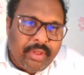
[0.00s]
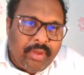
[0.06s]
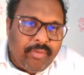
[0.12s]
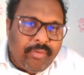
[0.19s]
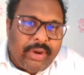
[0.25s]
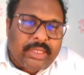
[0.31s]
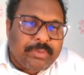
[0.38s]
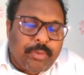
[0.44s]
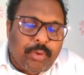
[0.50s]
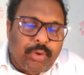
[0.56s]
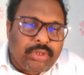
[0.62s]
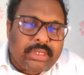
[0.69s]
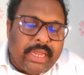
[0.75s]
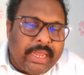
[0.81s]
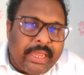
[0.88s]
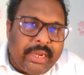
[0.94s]
whereas
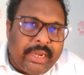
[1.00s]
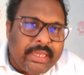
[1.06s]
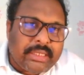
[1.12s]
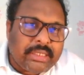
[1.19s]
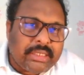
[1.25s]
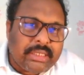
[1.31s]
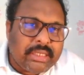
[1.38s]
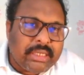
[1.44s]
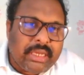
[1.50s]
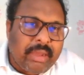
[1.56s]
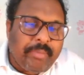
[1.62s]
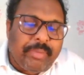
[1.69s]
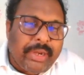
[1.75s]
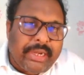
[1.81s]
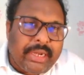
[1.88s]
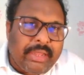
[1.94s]
Brewster angle is
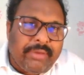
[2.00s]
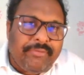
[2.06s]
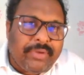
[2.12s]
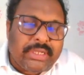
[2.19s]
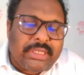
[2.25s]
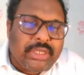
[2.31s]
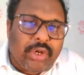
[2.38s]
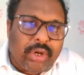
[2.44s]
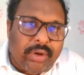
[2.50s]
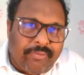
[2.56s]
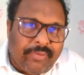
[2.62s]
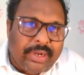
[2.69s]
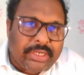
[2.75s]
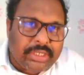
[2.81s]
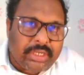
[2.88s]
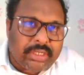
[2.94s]
completely for zero
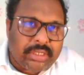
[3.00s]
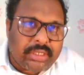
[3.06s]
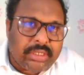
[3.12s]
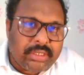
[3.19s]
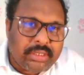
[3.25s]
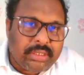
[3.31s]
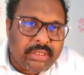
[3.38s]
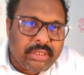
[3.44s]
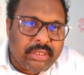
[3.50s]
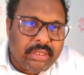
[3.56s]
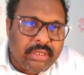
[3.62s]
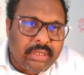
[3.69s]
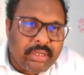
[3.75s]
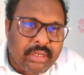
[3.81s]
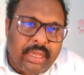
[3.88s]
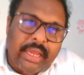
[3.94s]
reflections,
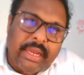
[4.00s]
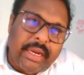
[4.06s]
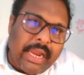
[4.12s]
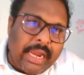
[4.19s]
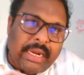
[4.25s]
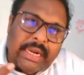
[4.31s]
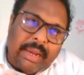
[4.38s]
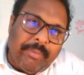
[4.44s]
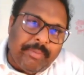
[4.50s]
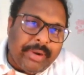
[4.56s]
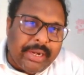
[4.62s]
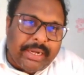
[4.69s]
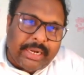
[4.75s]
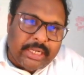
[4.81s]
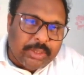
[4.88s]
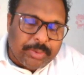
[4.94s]
right, and complete
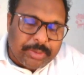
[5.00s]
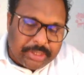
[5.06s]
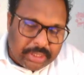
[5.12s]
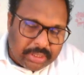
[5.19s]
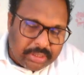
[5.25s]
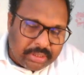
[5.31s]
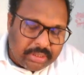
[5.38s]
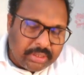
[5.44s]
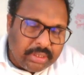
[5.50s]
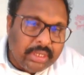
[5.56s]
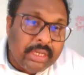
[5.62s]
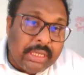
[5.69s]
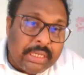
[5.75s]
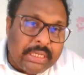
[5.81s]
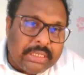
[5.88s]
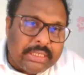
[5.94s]
transmissions.
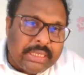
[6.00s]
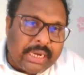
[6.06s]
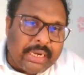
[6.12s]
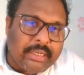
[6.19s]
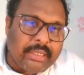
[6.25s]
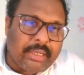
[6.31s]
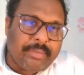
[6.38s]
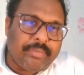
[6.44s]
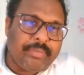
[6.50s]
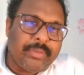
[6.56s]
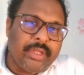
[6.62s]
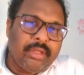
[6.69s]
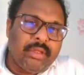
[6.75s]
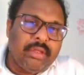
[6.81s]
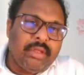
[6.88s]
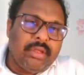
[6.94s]
Second thing,
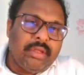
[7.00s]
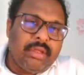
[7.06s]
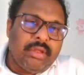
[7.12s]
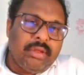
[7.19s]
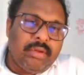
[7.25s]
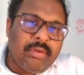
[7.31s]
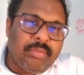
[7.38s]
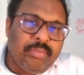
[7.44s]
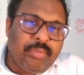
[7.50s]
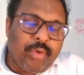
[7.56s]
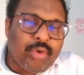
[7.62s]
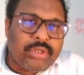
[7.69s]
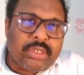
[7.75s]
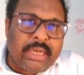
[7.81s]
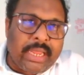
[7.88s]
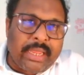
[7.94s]

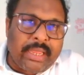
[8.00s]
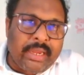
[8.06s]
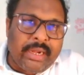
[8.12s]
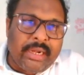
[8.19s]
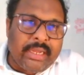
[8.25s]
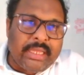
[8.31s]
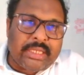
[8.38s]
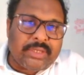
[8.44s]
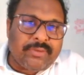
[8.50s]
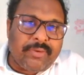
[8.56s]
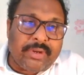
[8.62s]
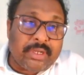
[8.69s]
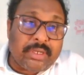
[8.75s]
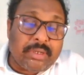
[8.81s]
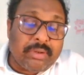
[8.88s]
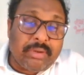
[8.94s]
Brewster angle is
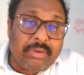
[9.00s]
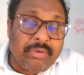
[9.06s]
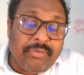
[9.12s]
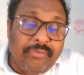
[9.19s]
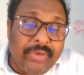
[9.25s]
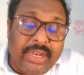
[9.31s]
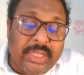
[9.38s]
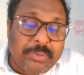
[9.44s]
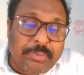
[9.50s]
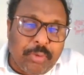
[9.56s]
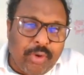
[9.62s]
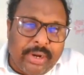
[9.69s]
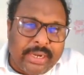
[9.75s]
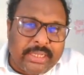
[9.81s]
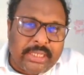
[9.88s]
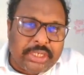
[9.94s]
for very
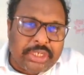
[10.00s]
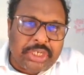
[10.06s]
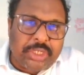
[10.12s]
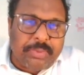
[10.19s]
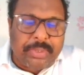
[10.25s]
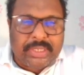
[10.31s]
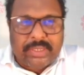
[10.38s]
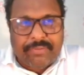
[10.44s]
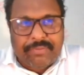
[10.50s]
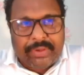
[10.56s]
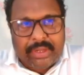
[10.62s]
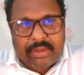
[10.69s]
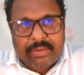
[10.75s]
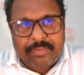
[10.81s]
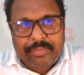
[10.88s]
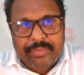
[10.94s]
polarization specific.